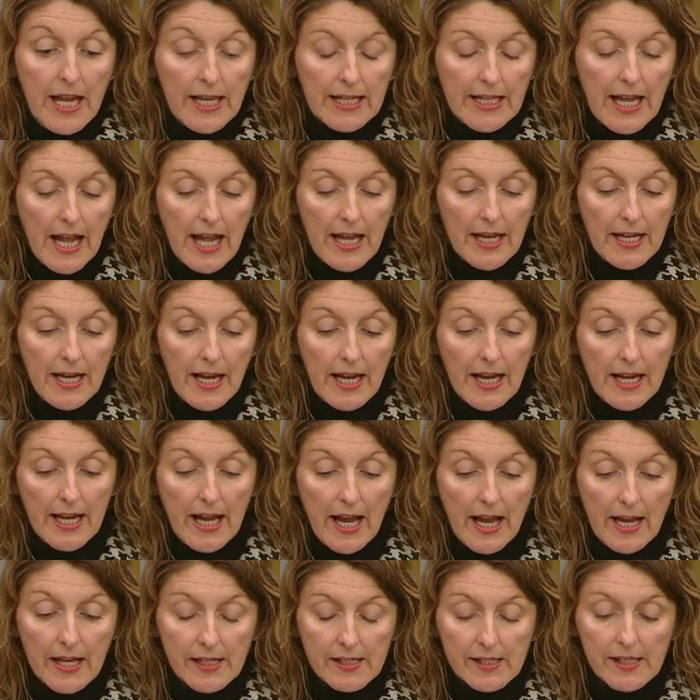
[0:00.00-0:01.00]
Can I
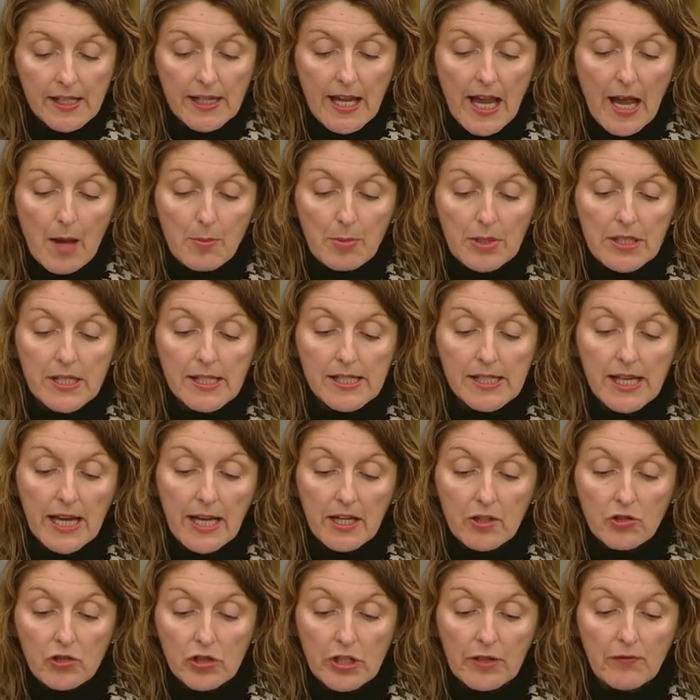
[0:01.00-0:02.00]
ask the Cabinet
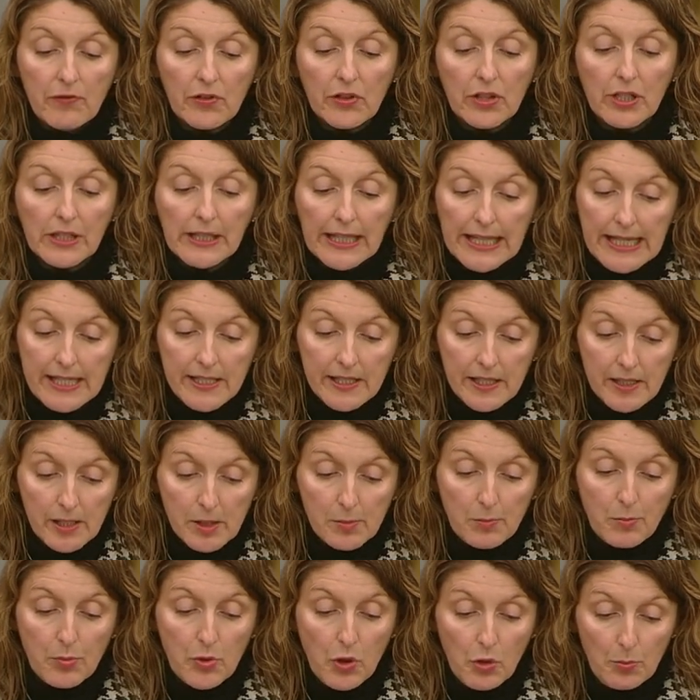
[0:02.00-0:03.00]
Secretary for the
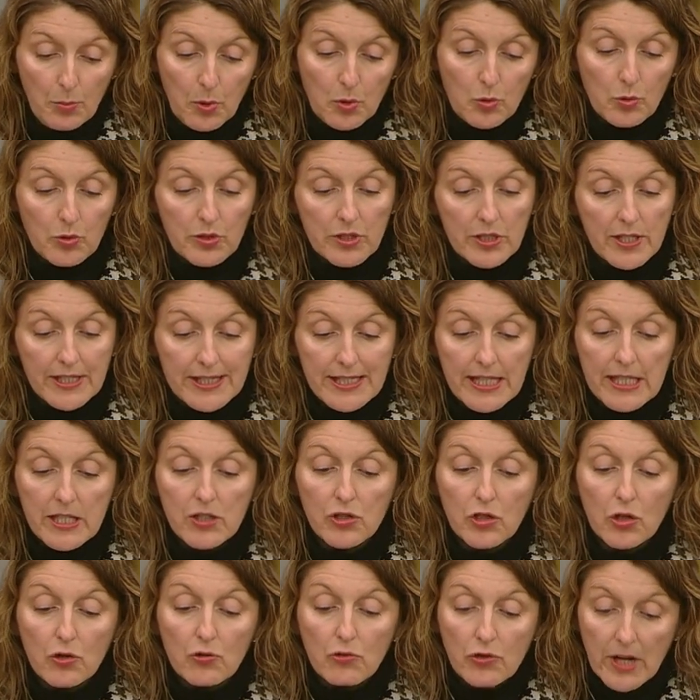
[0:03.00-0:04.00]
latest
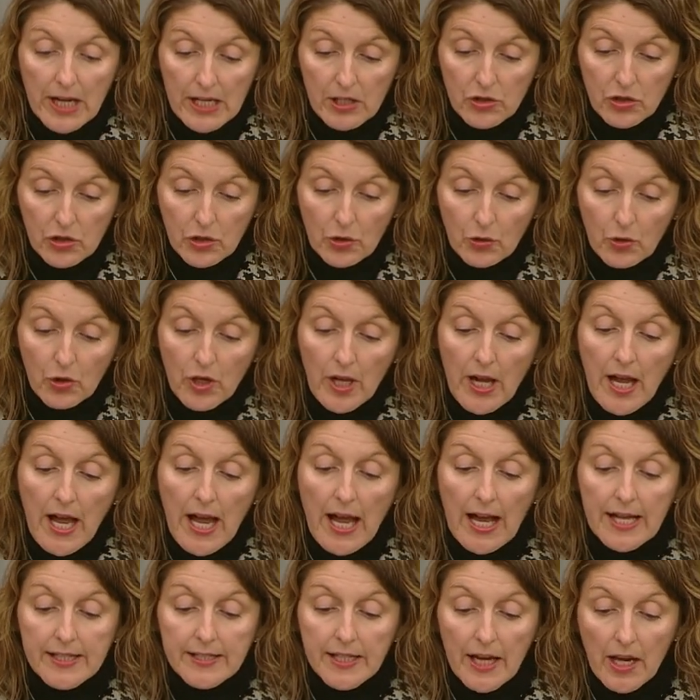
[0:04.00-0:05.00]
pupil-to-teacher ratio
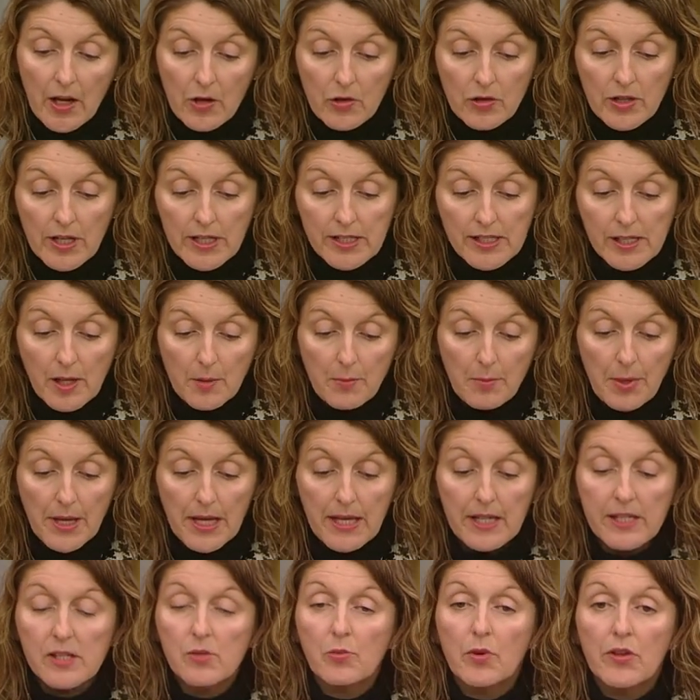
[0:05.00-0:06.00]
and how this
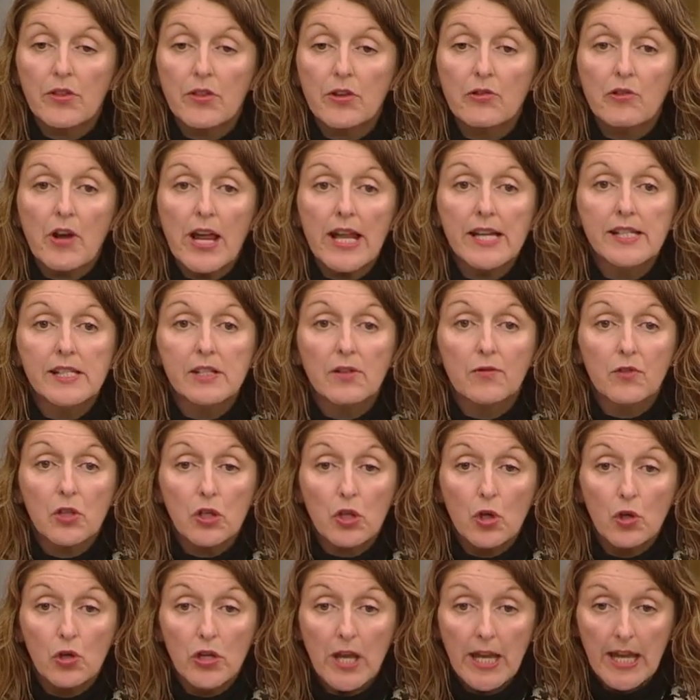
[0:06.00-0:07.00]
compares with the rest of the
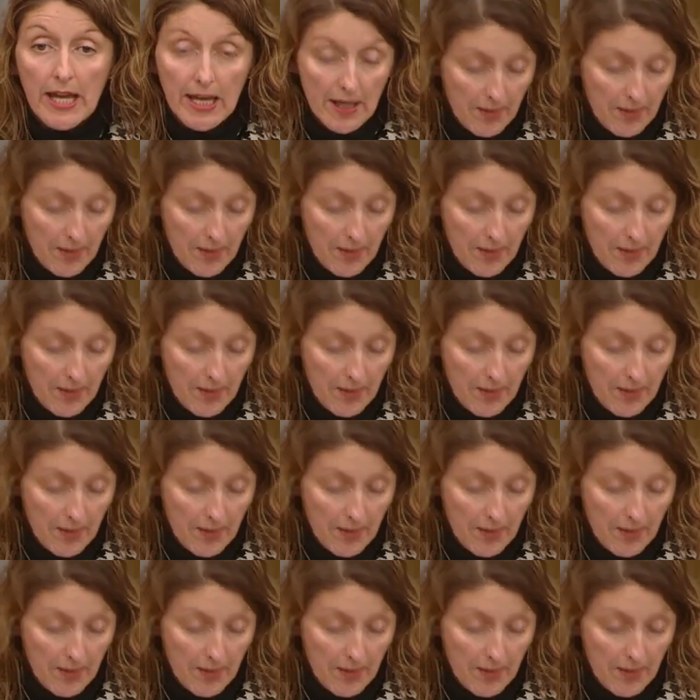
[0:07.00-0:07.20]
UK?